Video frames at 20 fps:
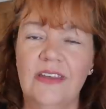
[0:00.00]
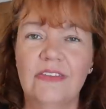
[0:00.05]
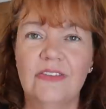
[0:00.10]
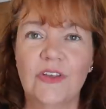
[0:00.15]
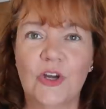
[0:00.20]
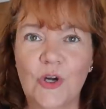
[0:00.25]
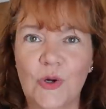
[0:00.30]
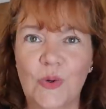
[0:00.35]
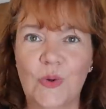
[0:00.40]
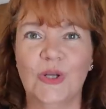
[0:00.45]

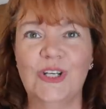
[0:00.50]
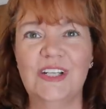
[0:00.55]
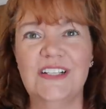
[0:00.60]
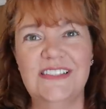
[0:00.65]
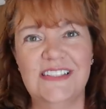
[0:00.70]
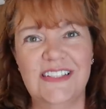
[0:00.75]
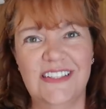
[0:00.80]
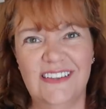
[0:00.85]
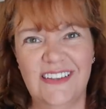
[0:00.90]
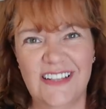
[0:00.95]
The
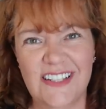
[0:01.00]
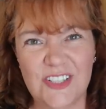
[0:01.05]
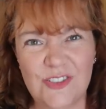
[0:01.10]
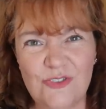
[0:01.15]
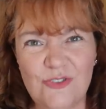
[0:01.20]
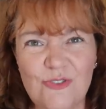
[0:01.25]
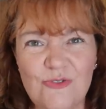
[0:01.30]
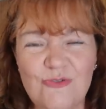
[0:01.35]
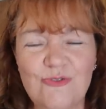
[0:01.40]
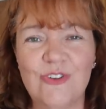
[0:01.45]
quality is
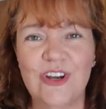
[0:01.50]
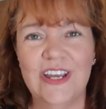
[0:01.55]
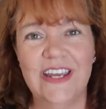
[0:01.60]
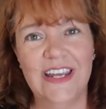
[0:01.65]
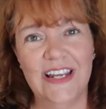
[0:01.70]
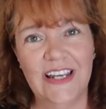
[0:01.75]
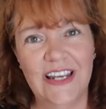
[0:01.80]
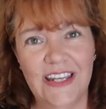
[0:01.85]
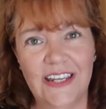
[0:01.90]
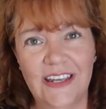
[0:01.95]

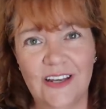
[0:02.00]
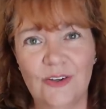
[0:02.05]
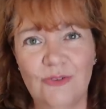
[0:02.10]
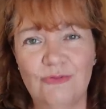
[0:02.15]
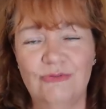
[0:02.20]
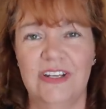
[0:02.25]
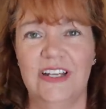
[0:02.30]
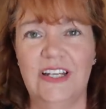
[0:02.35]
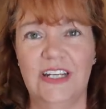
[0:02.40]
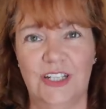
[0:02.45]
really,
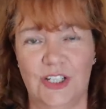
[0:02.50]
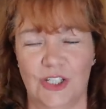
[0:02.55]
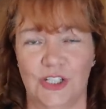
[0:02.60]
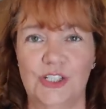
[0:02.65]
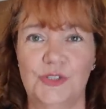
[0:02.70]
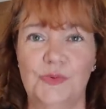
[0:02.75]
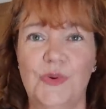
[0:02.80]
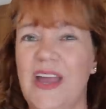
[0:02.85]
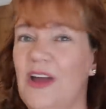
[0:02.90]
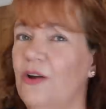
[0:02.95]
really
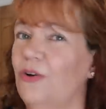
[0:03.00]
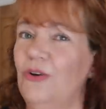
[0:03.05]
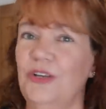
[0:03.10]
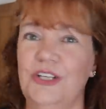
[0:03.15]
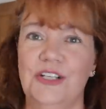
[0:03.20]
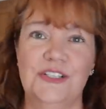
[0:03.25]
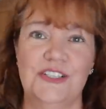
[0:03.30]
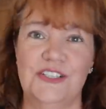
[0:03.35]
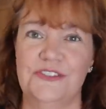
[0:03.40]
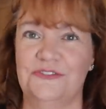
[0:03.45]
good. We're all
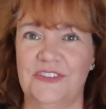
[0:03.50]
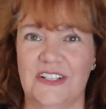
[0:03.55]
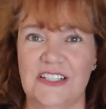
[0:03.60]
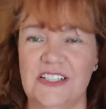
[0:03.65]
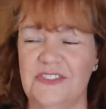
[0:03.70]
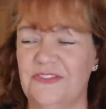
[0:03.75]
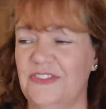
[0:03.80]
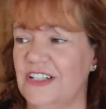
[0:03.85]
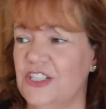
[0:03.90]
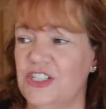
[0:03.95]
used to
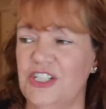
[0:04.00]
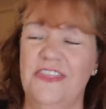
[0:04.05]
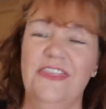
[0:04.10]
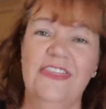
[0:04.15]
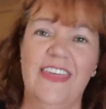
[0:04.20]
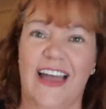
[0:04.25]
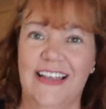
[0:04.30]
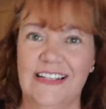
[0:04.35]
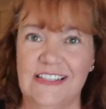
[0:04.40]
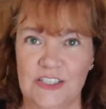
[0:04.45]
fast fashion.
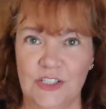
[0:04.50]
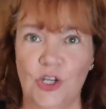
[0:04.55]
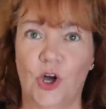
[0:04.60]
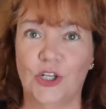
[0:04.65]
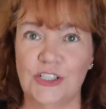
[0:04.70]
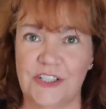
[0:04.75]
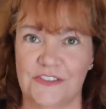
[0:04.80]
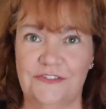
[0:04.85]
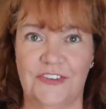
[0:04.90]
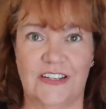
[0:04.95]
That is
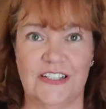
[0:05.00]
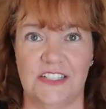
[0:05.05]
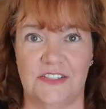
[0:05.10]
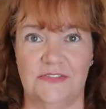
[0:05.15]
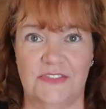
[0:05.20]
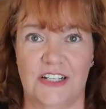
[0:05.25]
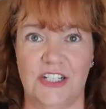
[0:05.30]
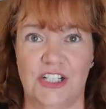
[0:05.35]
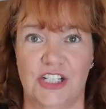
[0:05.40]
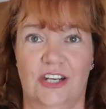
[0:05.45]
not fast
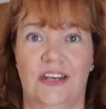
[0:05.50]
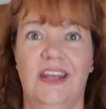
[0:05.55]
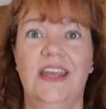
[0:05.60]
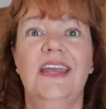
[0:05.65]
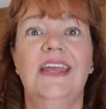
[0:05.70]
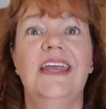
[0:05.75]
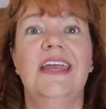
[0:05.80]
fashion.